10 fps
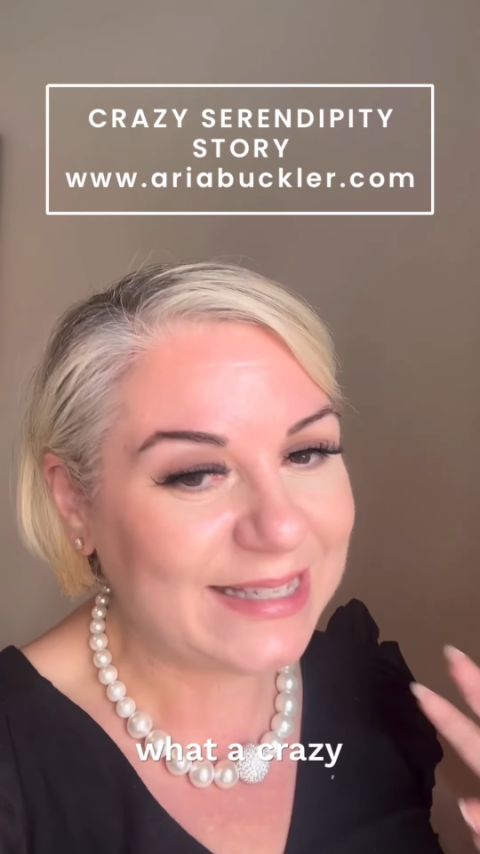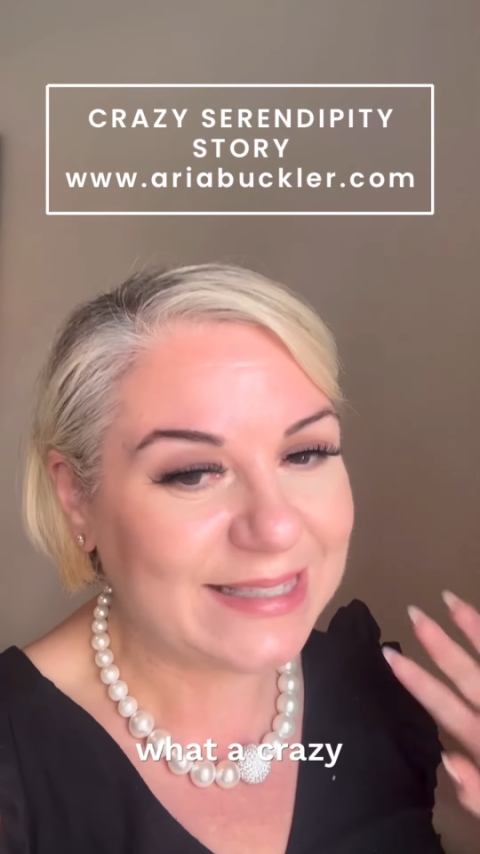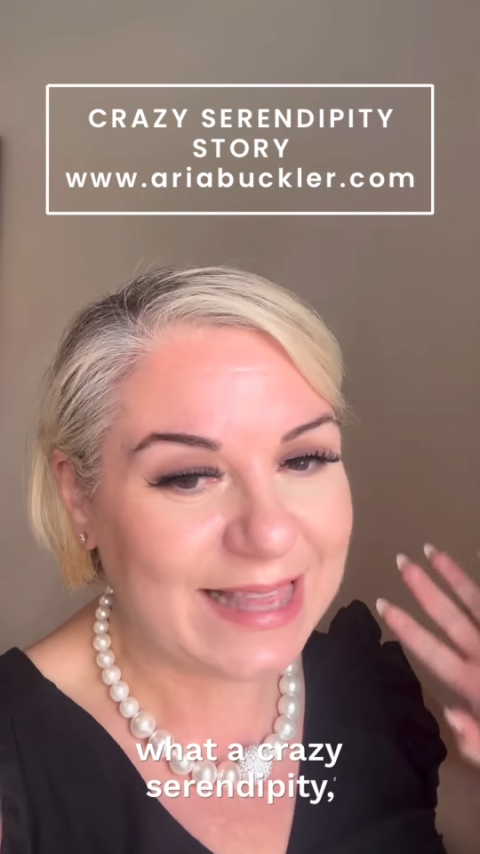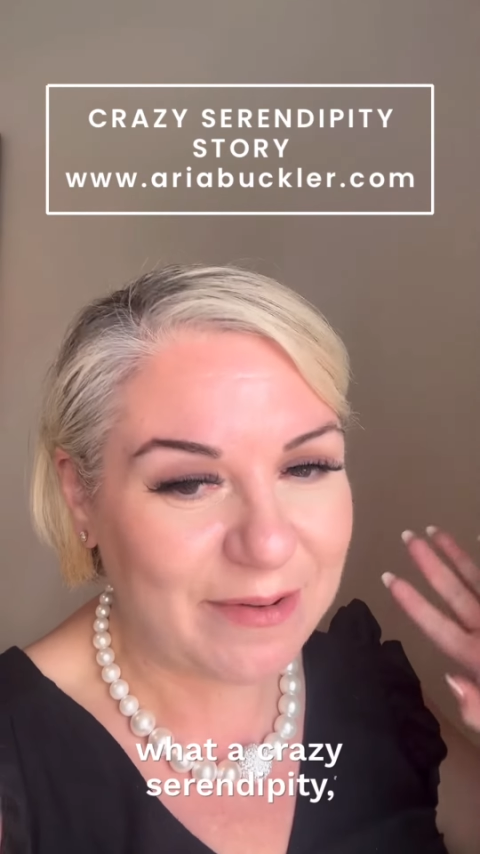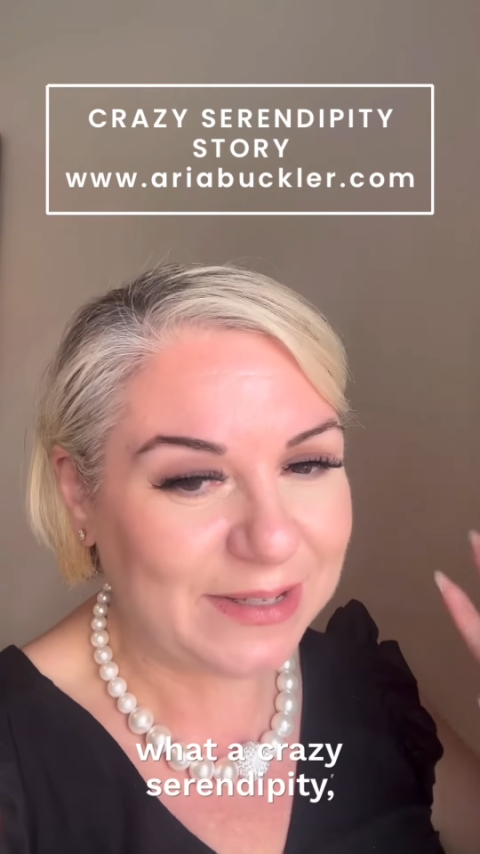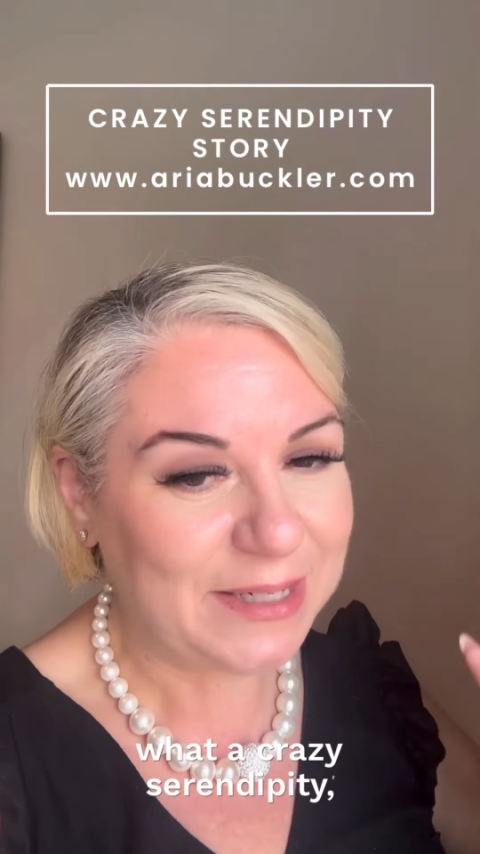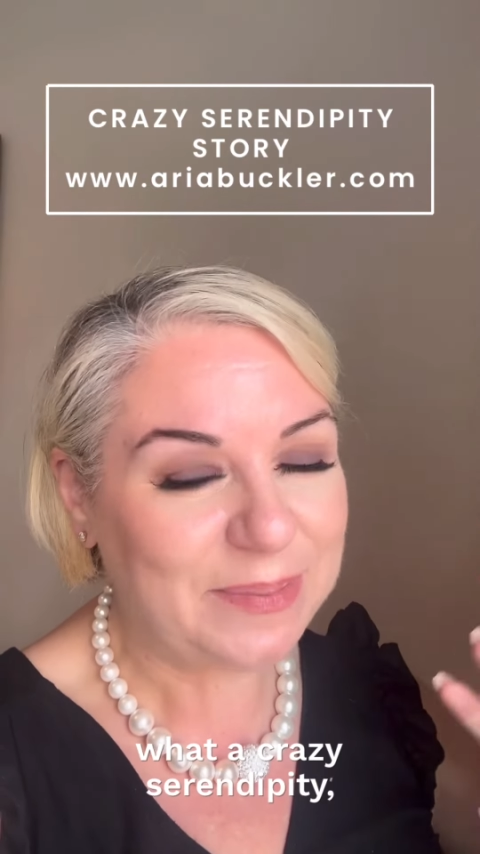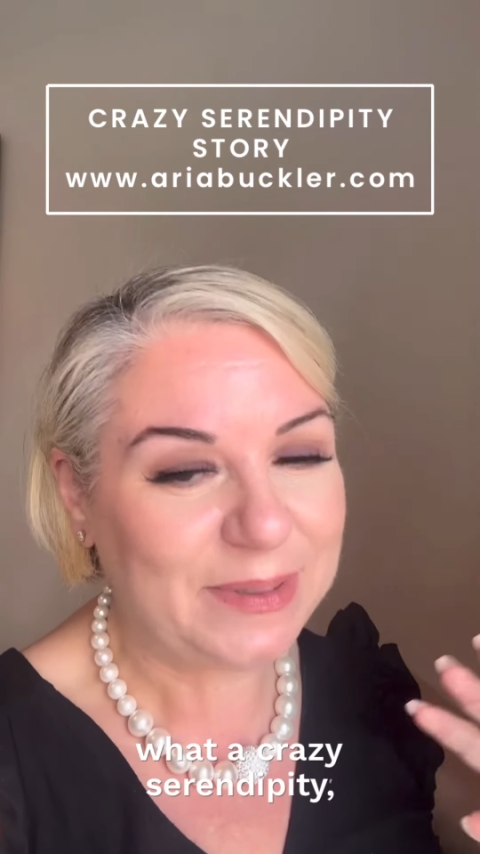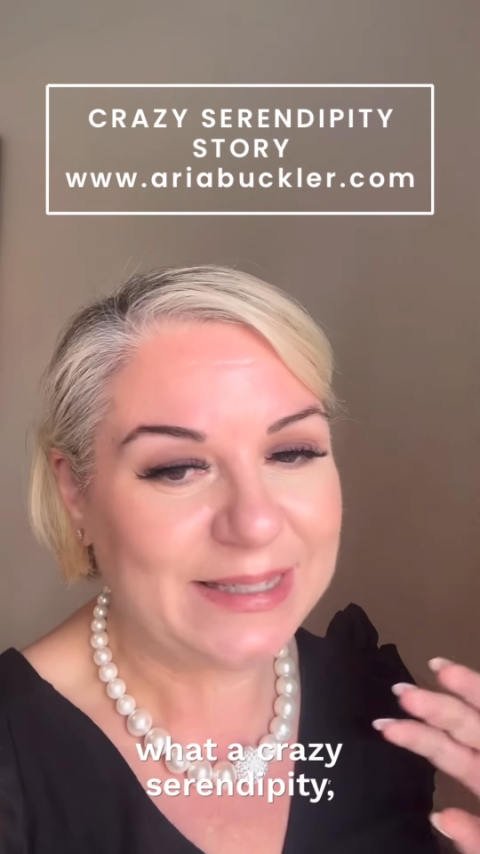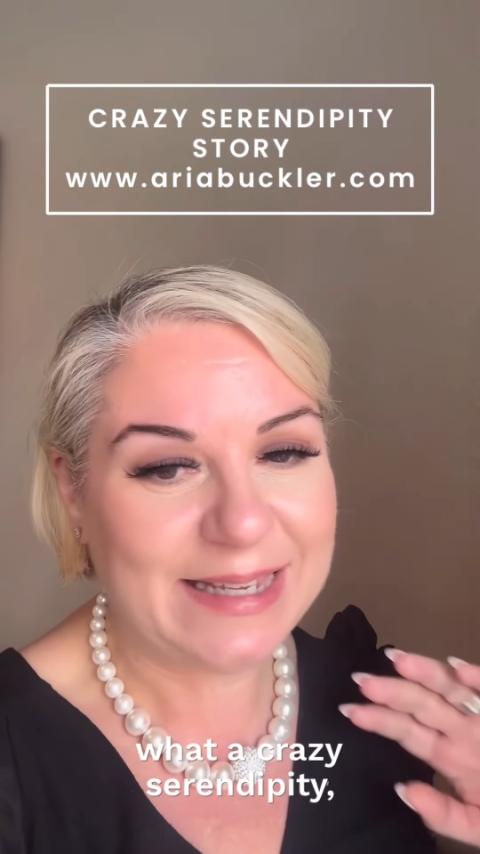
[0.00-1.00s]

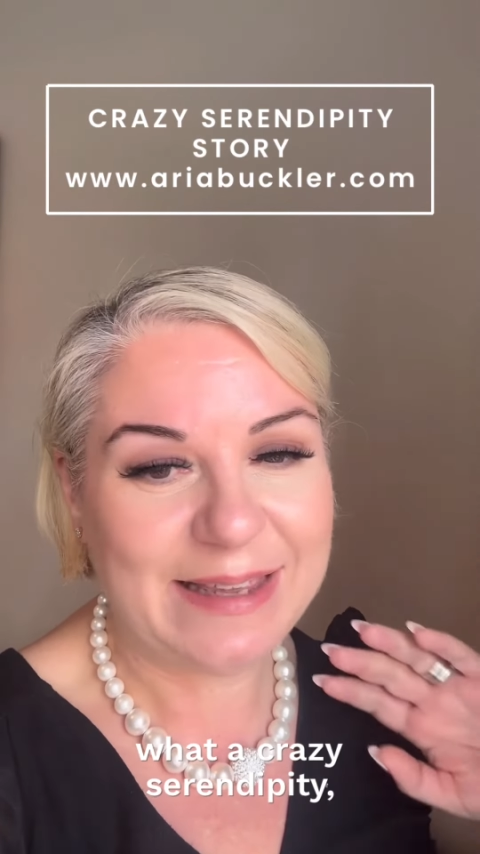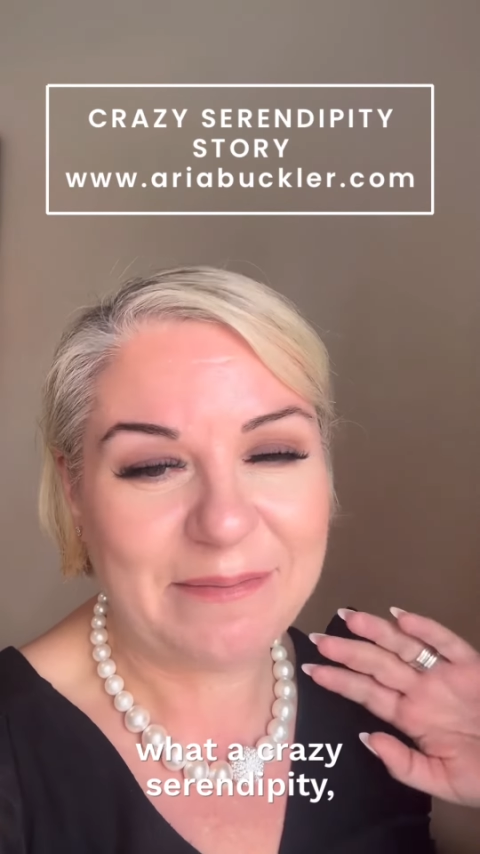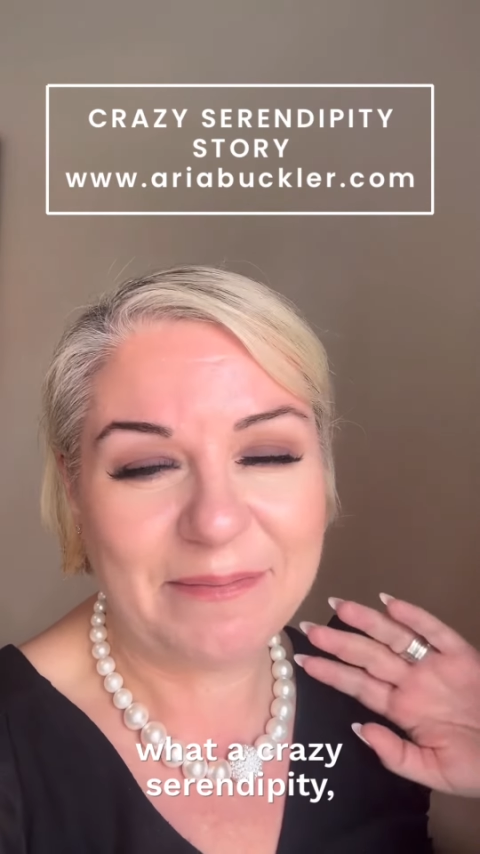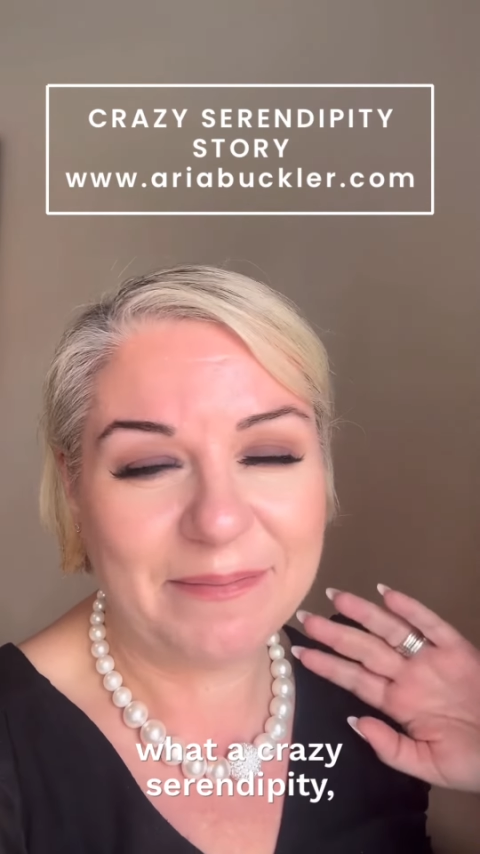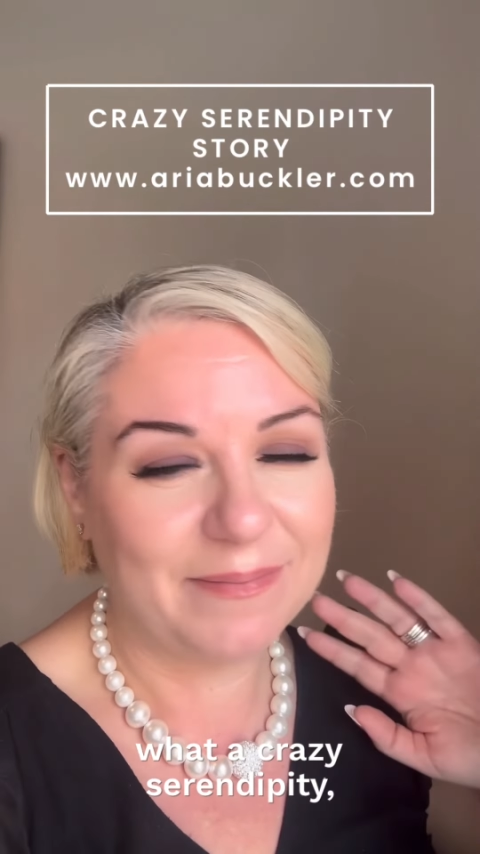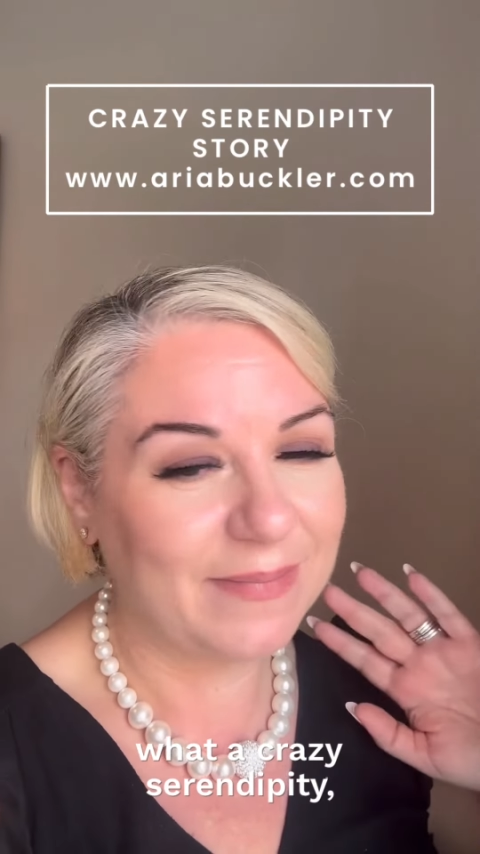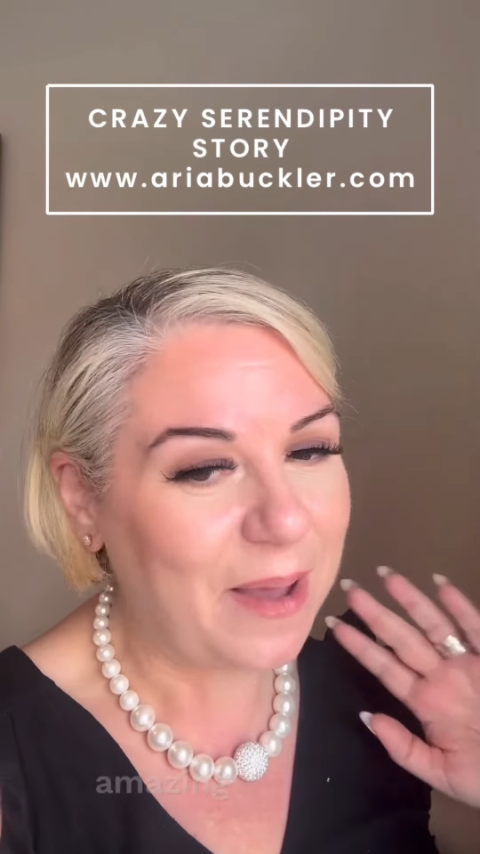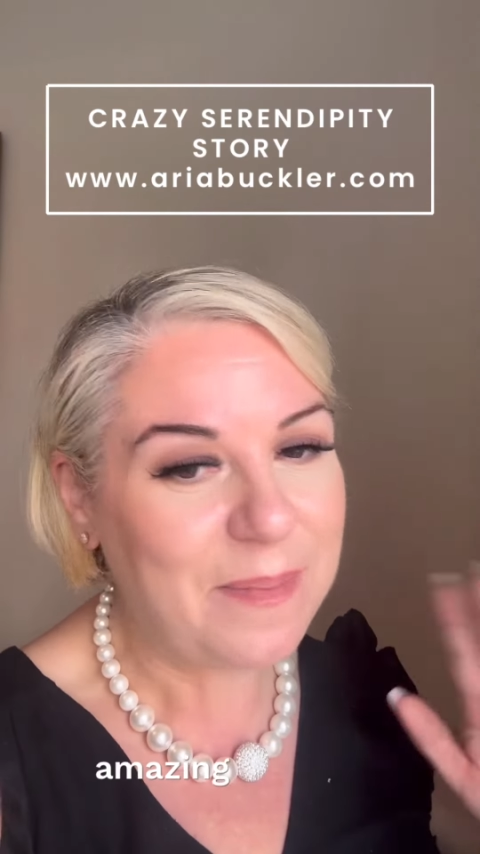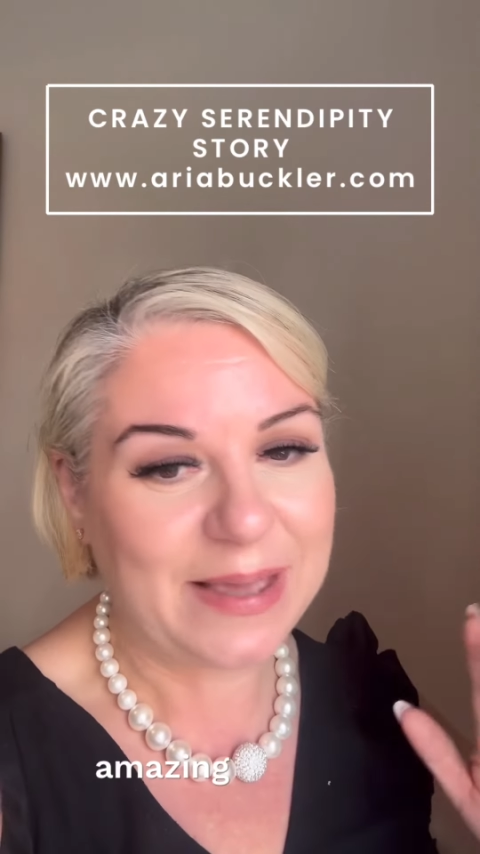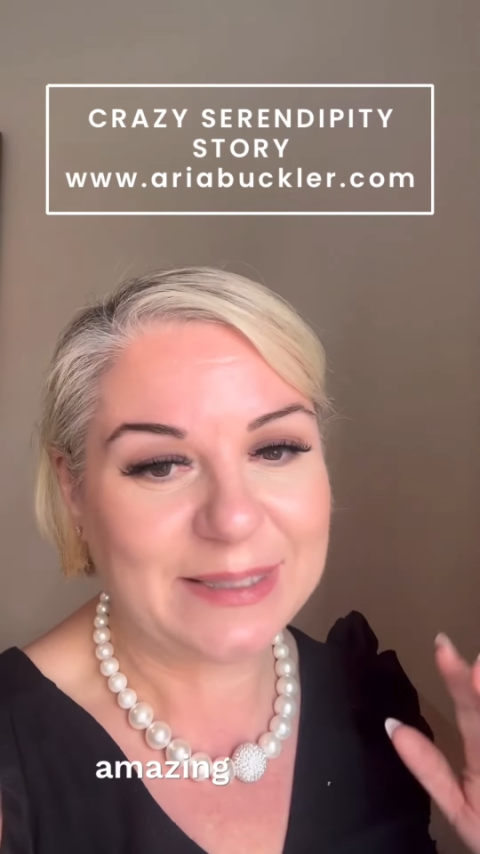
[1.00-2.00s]
serendipity,
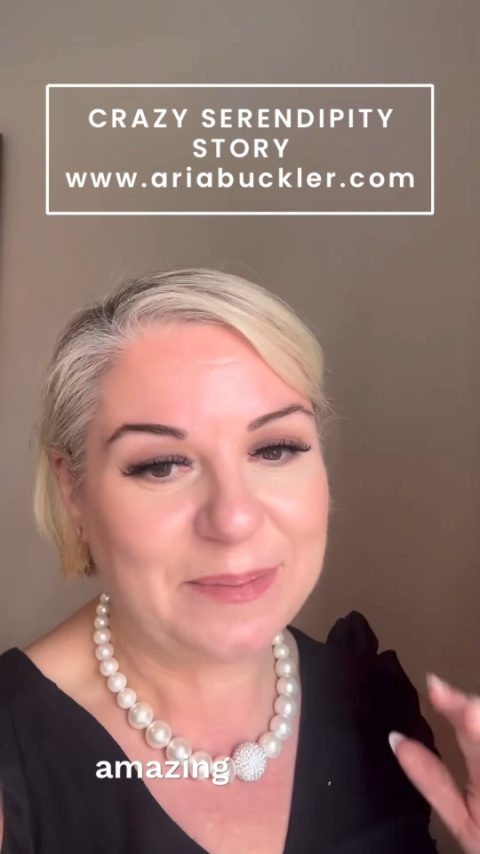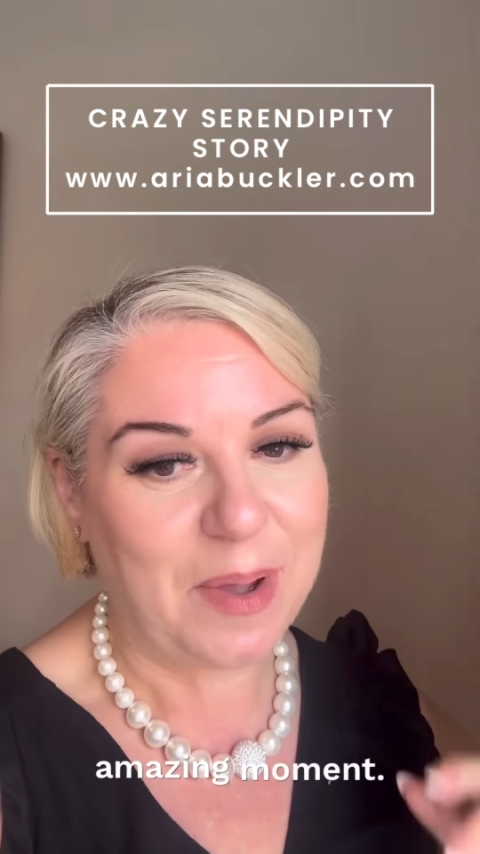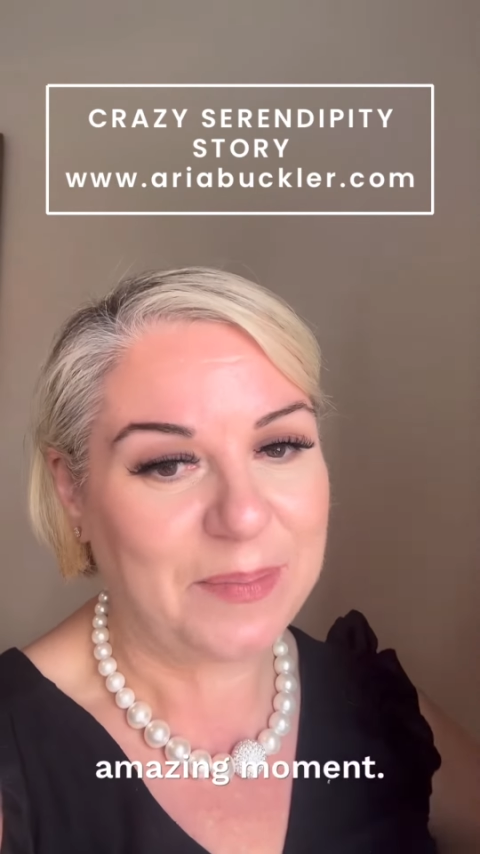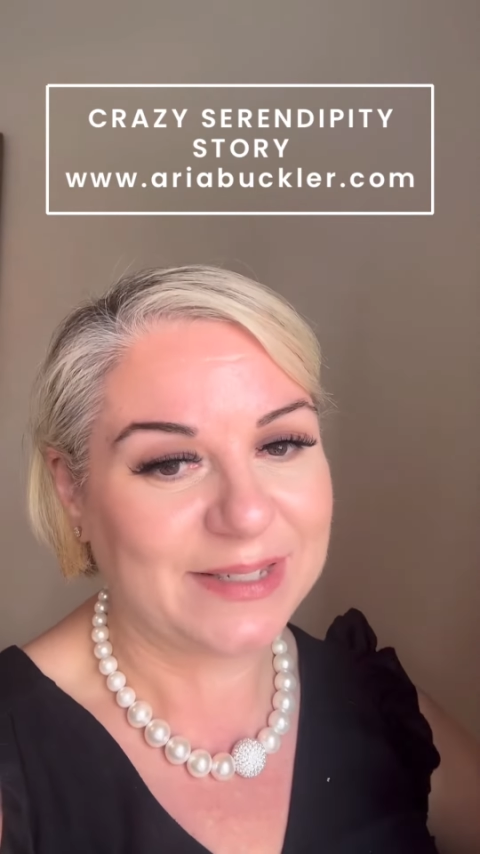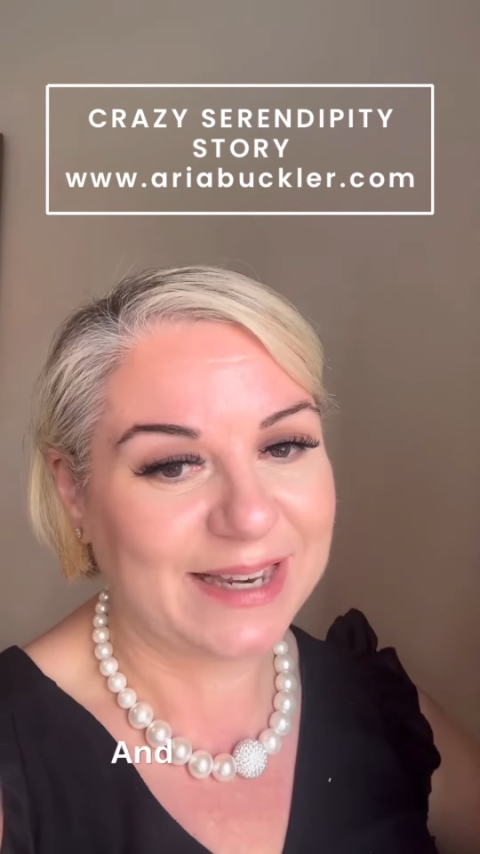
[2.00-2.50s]
amazing moment.